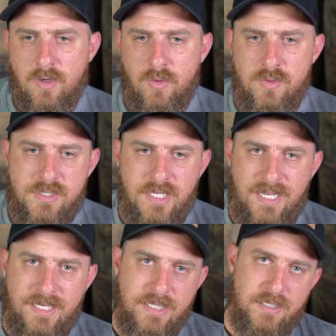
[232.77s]
hose to
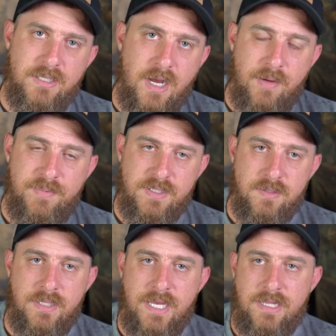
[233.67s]
end at the top is
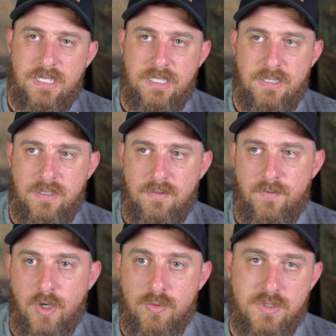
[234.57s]
so that the
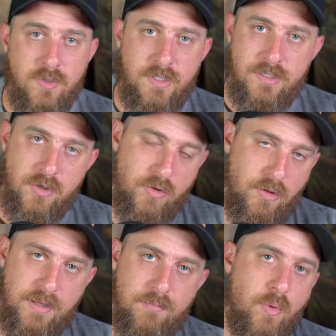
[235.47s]
ozone can
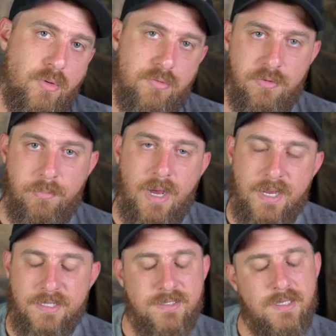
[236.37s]
circulate more through the
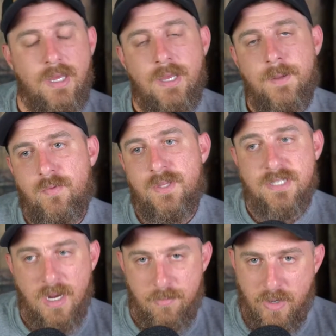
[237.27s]
box. This
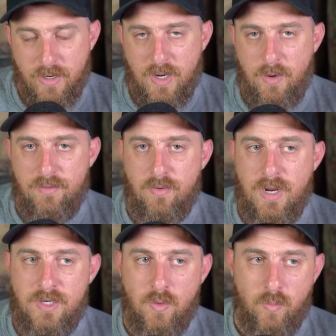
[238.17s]
time around, however,
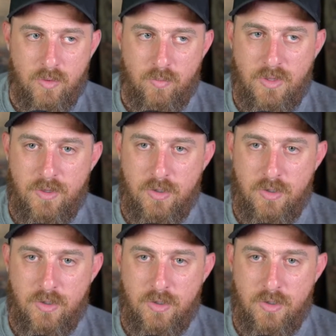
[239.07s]
I don't want to run the